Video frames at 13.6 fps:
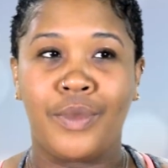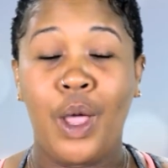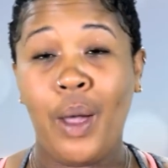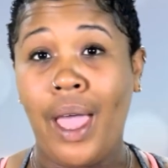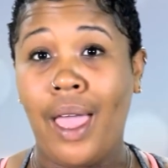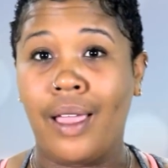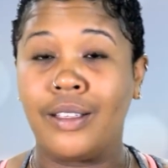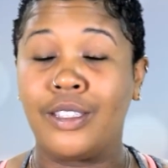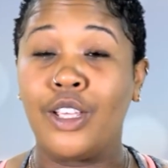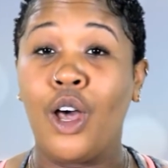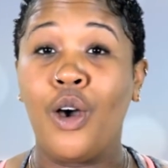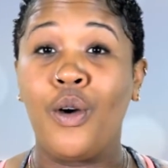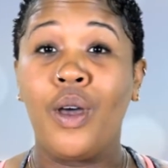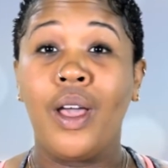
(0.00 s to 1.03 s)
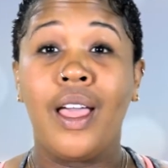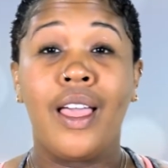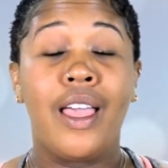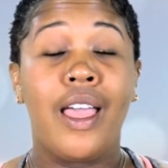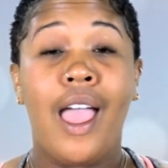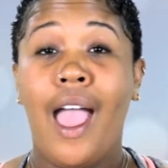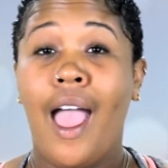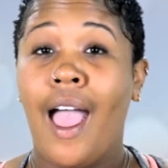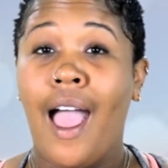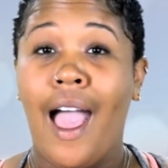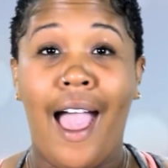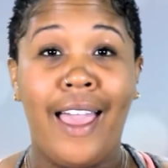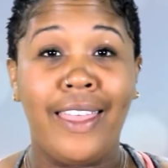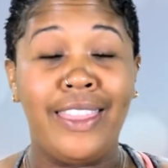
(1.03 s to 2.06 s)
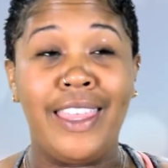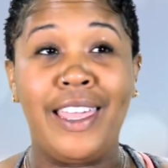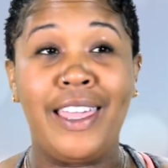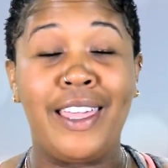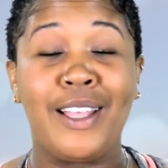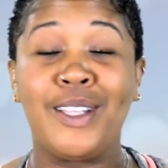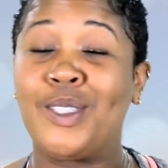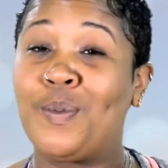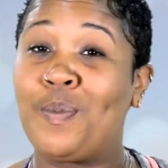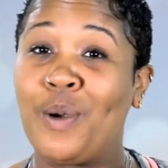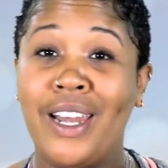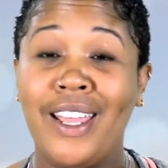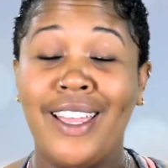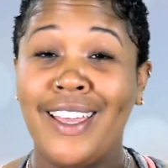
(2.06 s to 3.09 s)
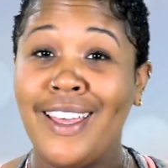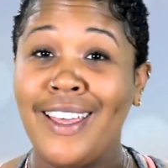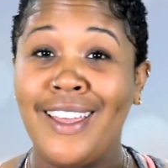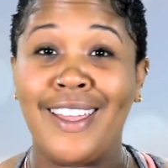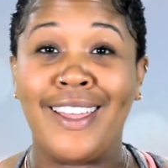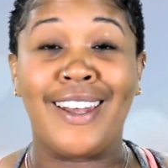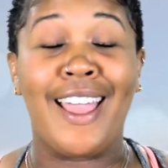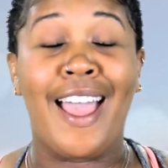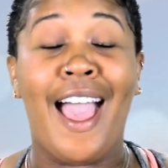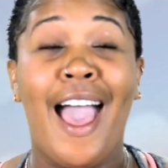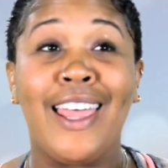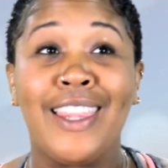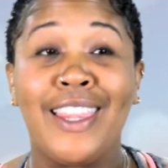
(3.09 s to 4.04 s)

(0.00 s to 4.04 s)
Okay, so I think it's pretty good. I